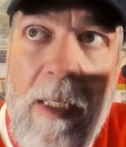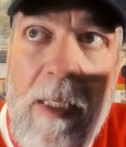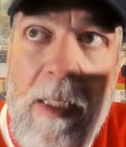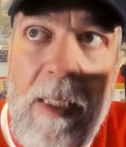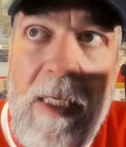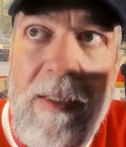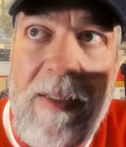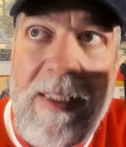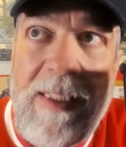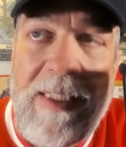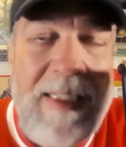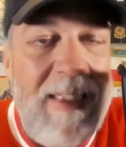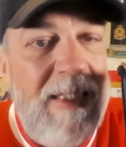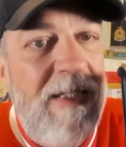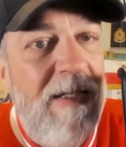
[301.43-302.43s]
this
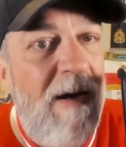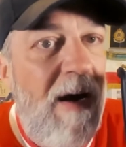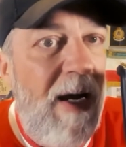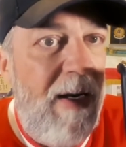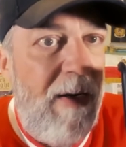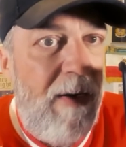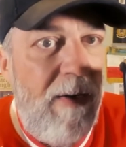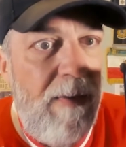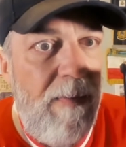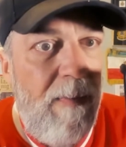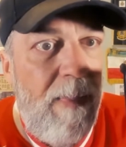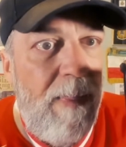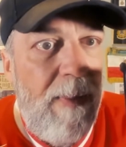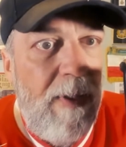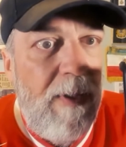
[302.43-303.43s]
desire
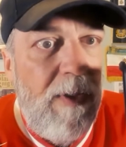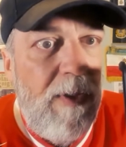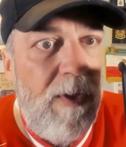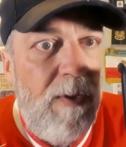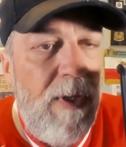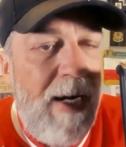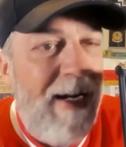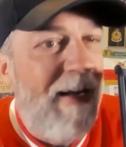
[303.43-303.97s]
to not